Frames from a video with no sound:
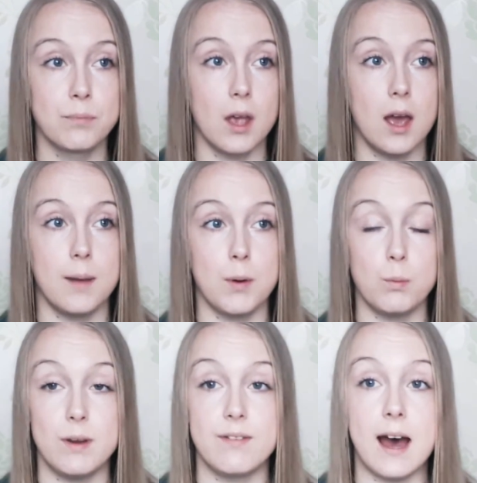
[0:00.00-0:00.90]
um,
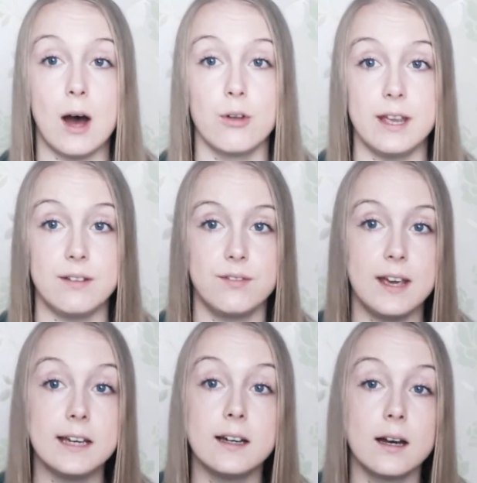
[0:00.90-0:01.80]
with how they
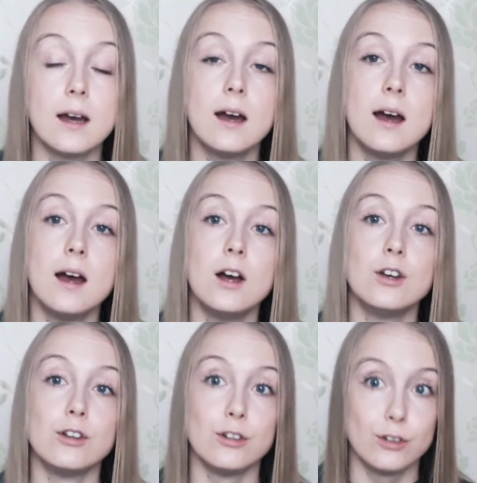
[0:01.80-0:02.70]
think.
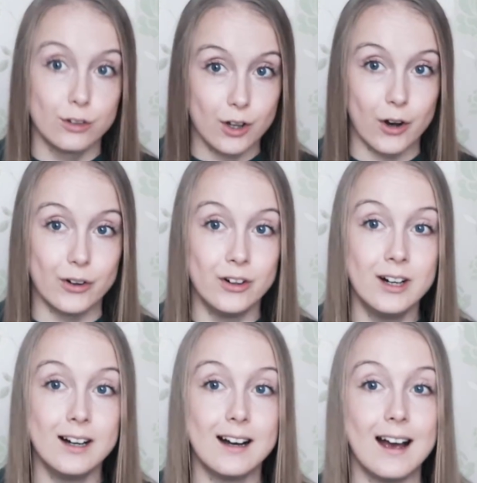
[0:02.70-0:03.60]
So,
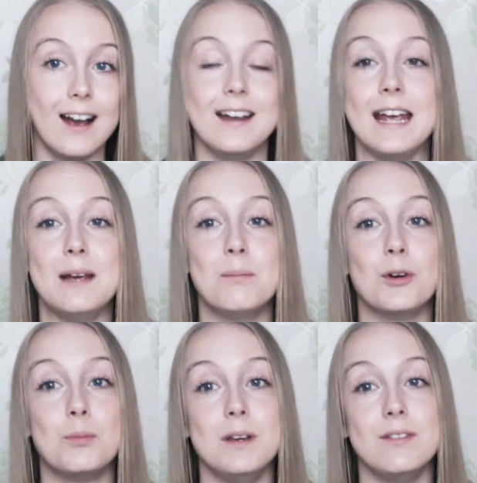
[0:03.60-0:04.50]
an eight
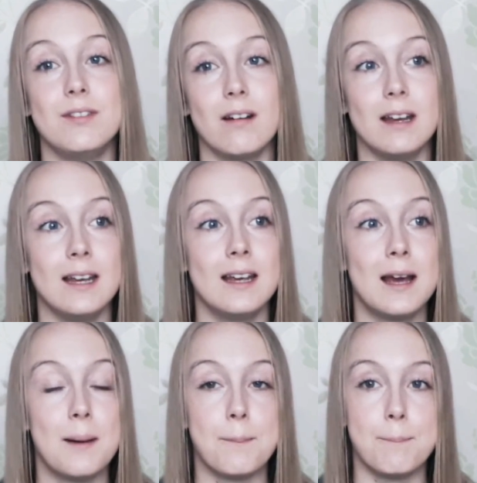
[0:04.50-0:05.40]
must be very
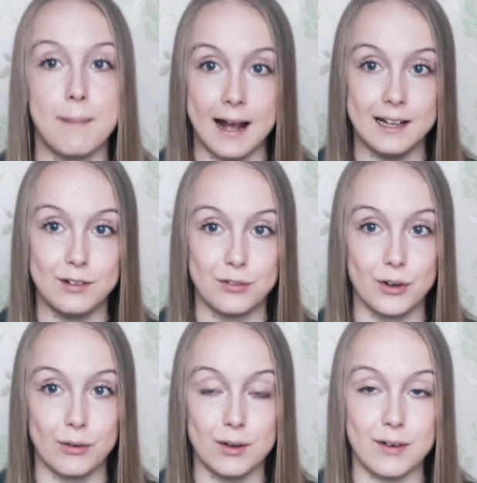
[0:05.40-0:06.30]

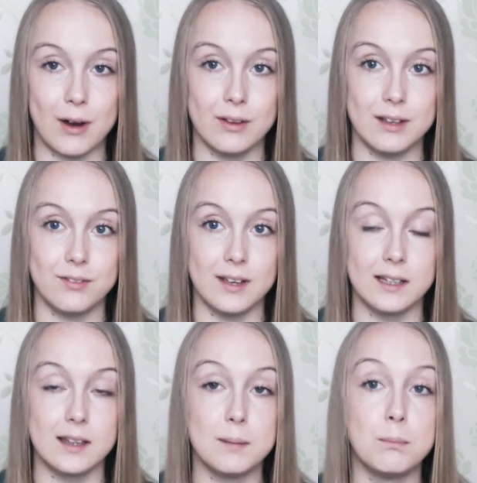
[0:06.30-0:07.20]
mindful of how they
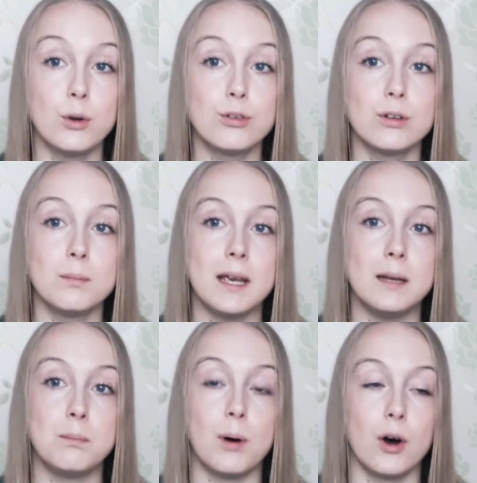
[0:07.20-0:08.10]
think. They must
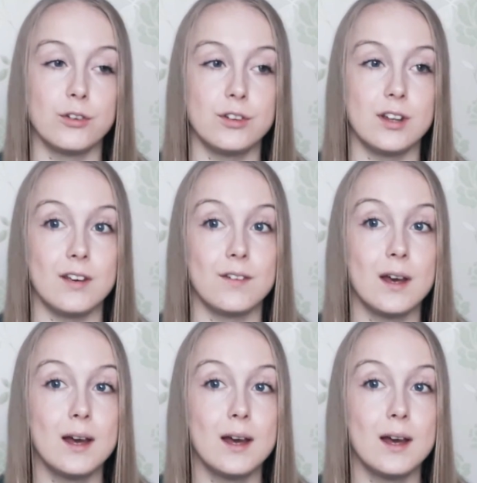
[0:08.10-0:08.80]
remain positive